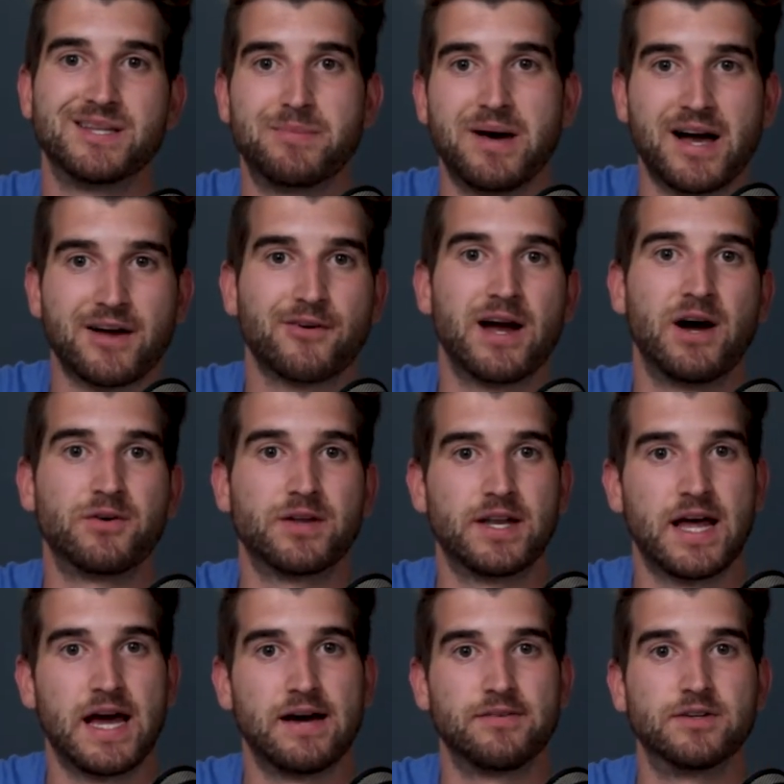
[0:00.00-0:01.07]
the background and
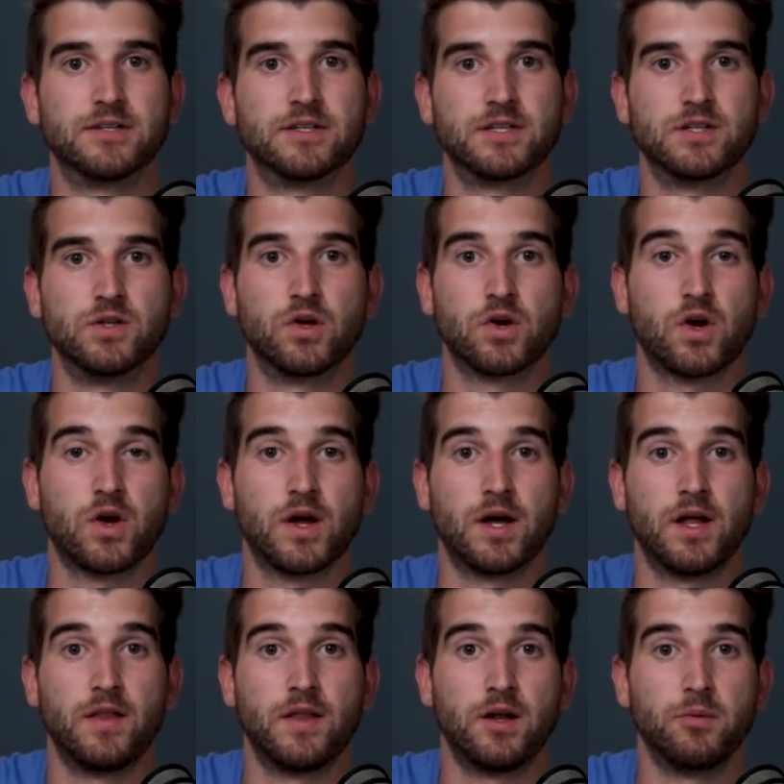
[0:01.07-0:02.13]
have it look
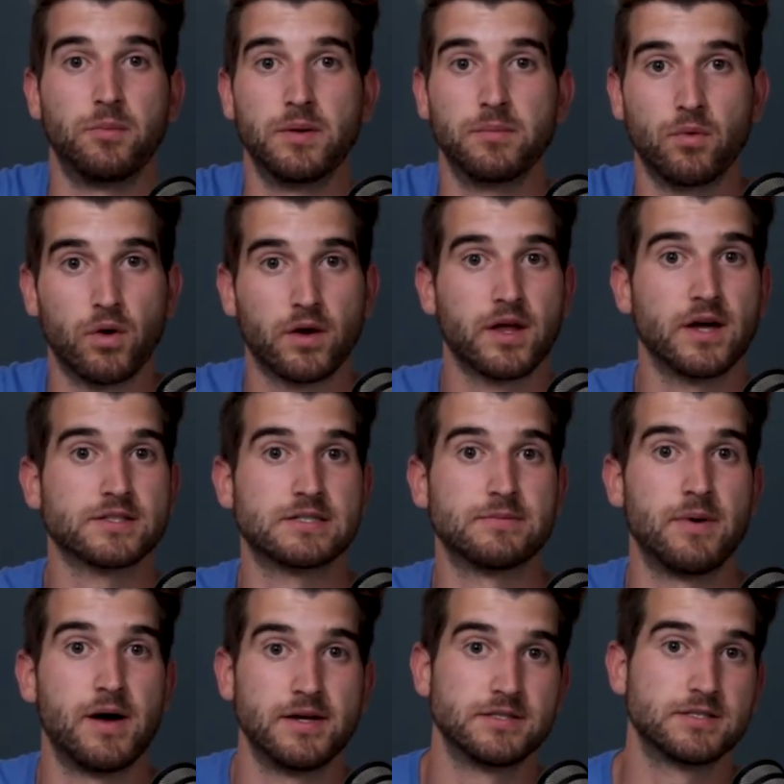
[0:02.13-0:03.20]
a little bit more
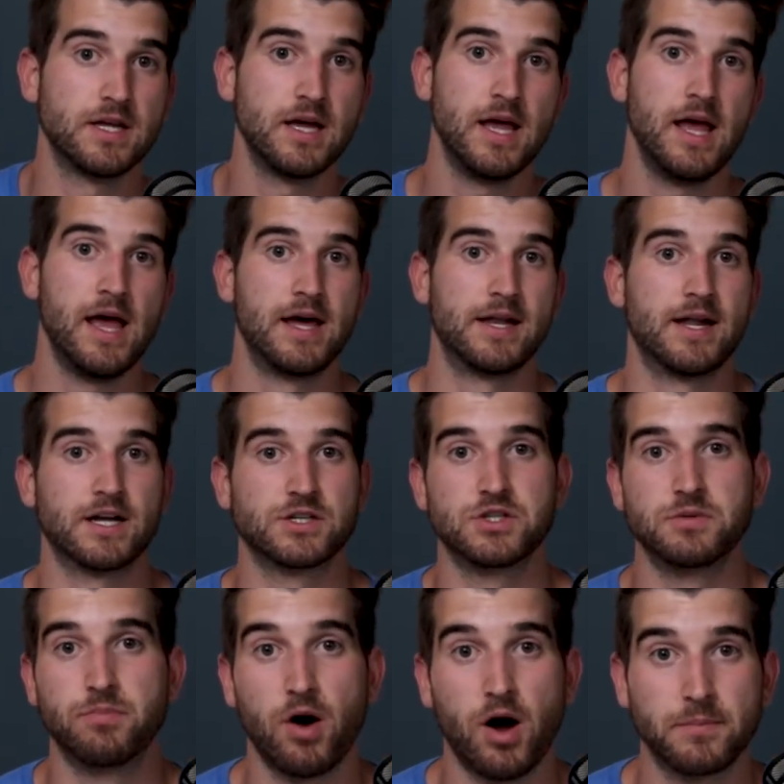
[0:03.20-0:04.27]
customized, and it
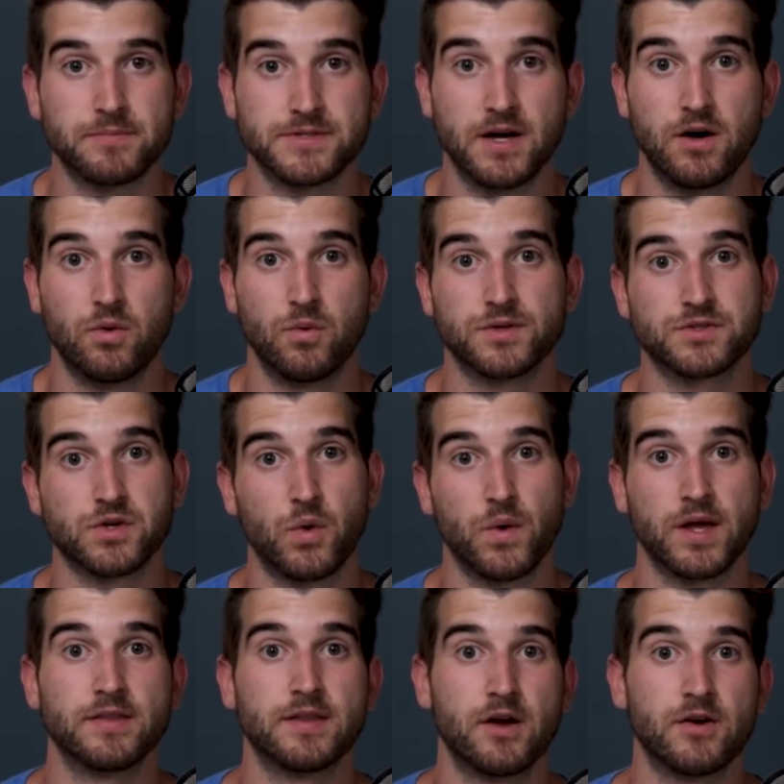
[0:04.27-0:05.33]
actually pops out what's
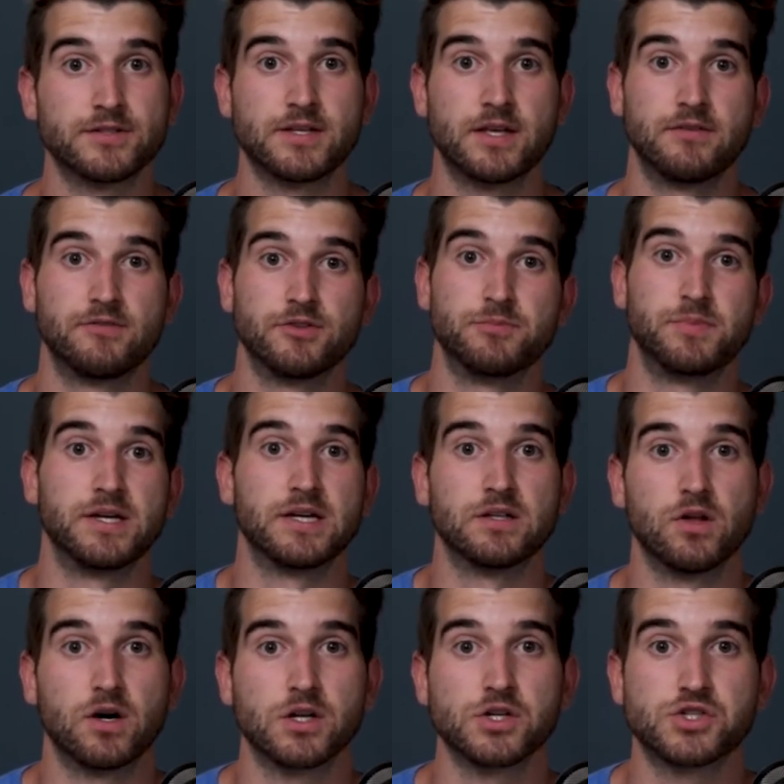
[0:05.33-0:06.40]
going in there instead of there being a
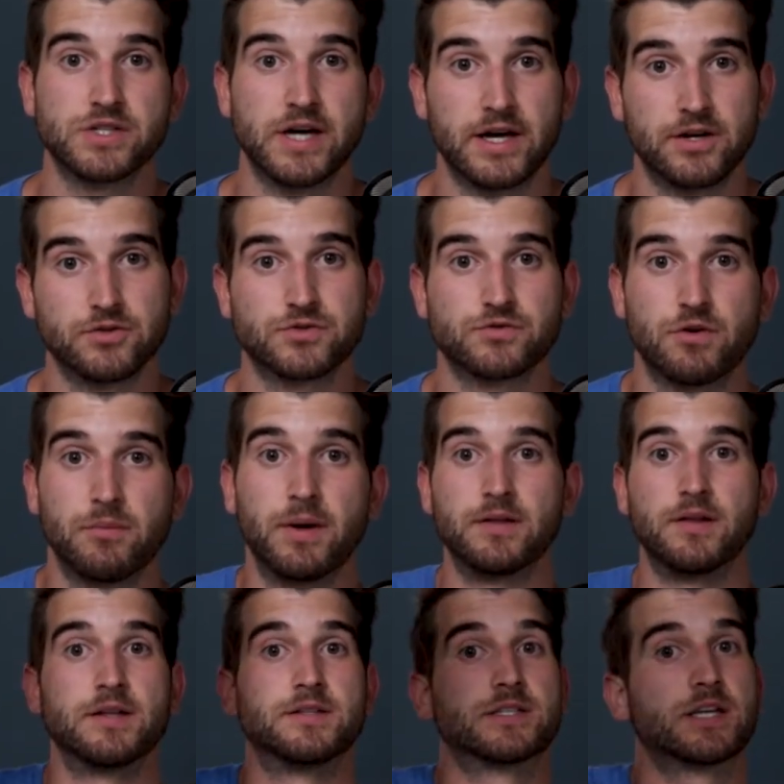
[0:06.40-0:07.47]
lot of shadows from my
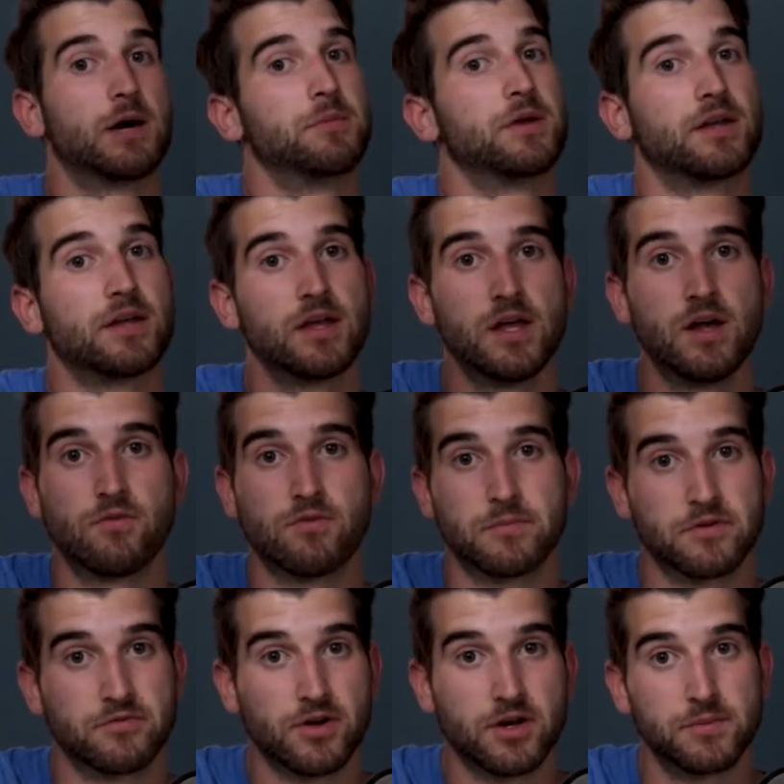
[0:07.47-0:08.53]
lights coming from
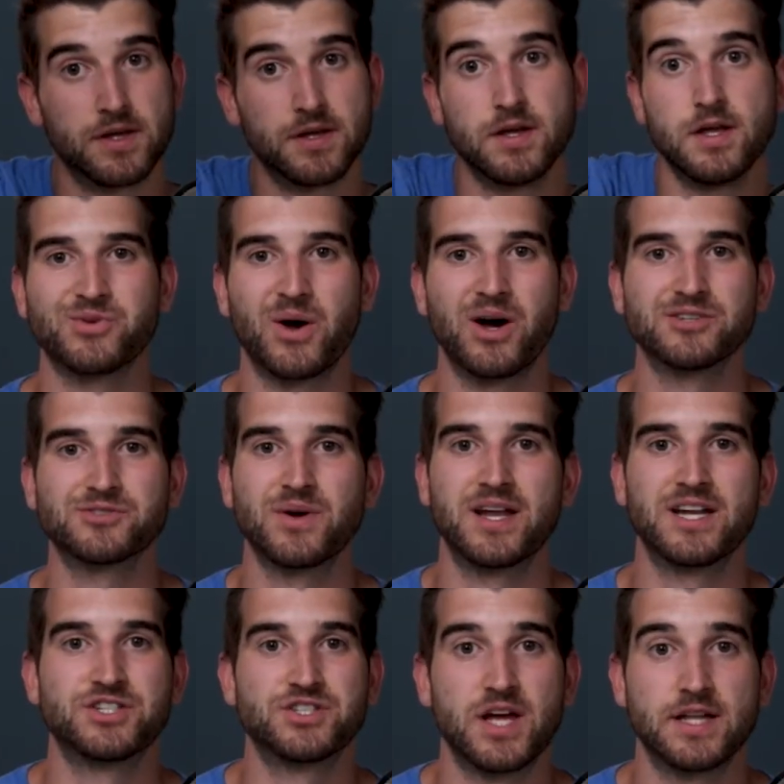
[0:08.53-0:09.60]
the front of me. So I also
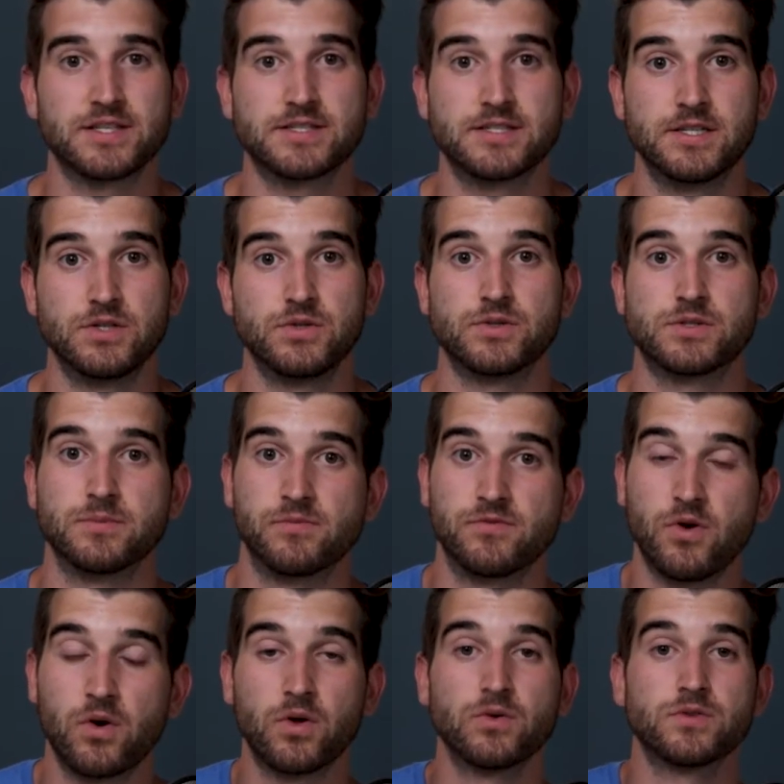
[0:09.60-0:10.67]
had a chance to do some
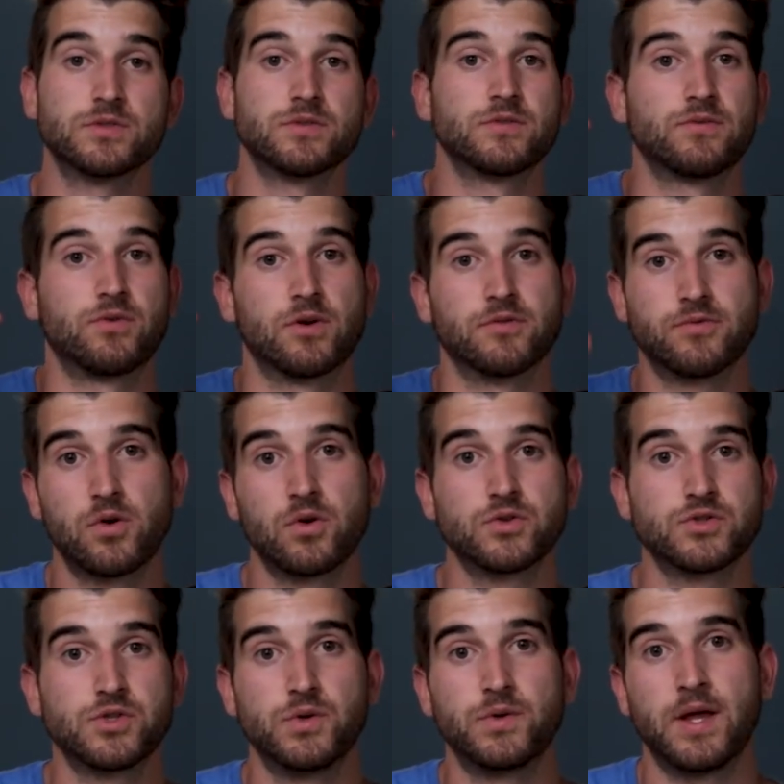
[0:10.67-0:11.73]
photos for a photo
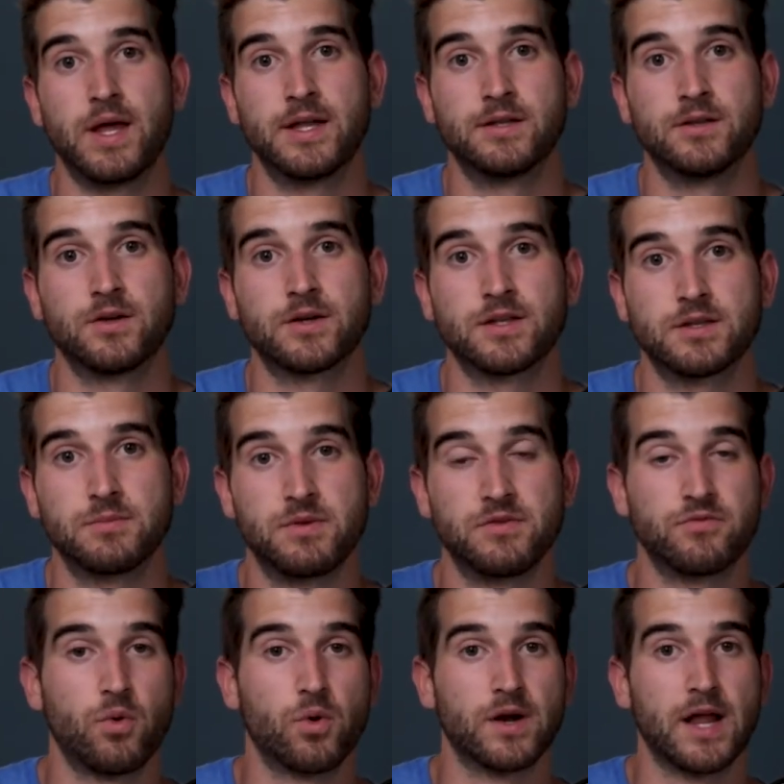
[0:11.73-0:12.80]
shoot and look at the
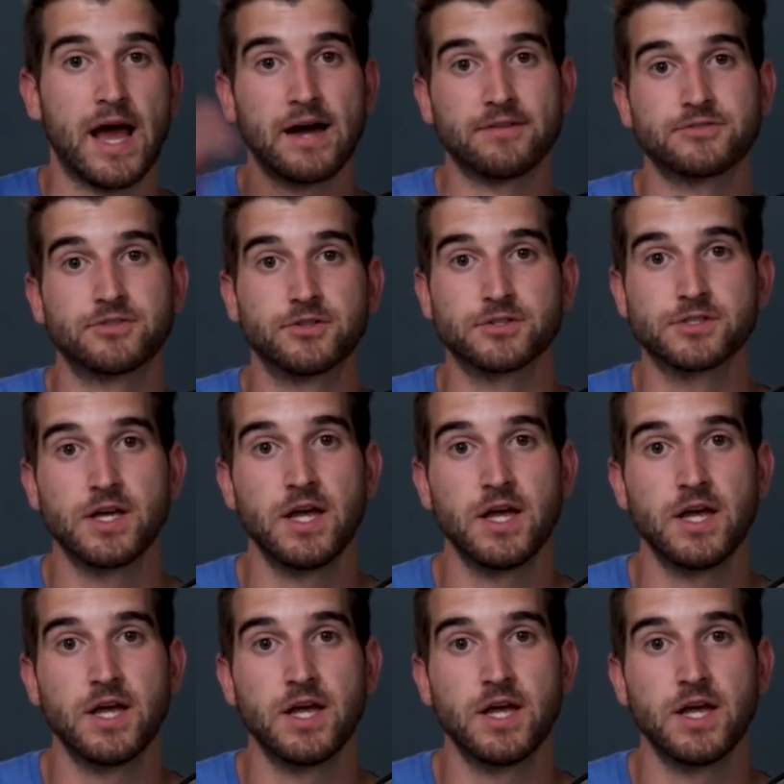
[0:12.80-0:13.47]
before and afters.